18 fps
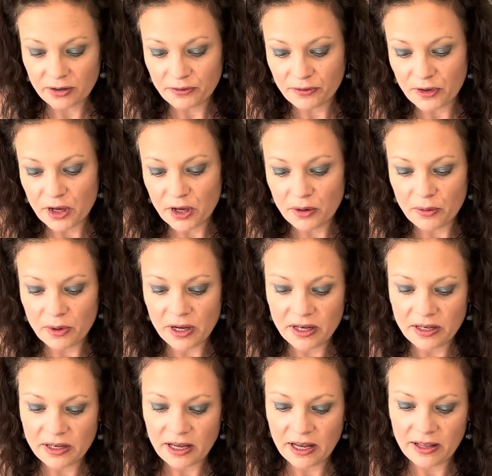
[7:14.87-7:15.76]
few
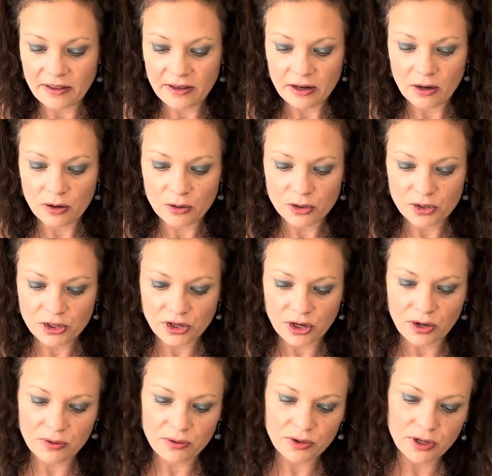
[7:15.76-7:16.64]
in and then I'll
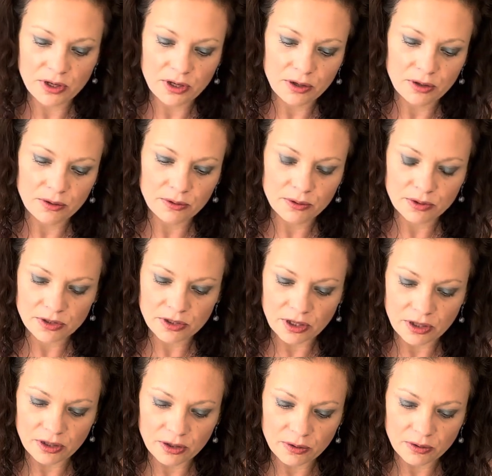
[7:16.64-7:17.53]
show you so
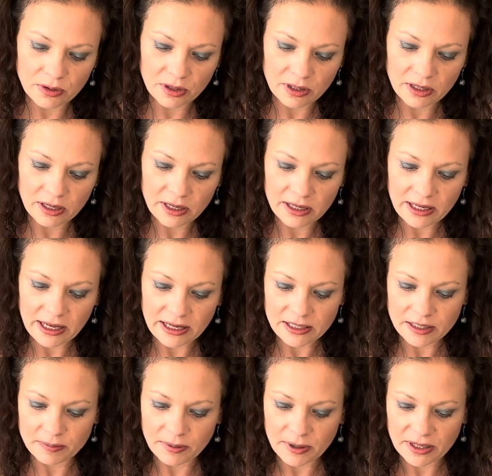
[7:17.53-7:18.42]
you can
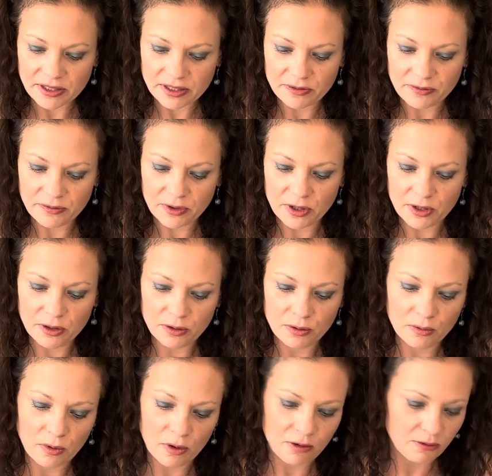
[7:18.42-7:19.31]
get a better
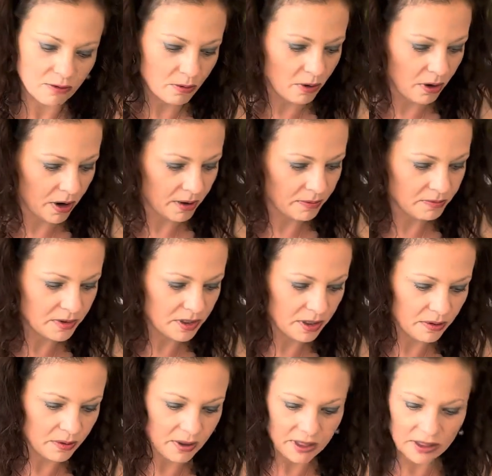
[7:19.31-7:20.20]
view of what I'm
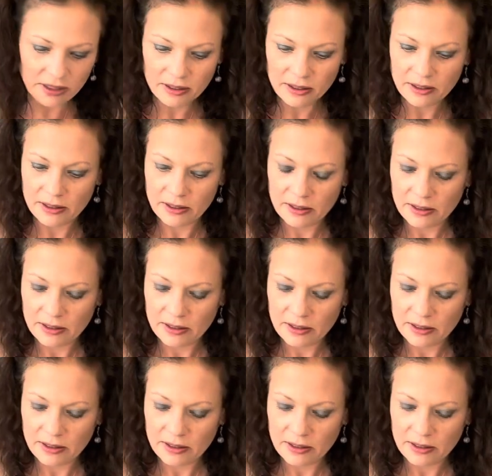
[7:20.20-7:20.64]
doing.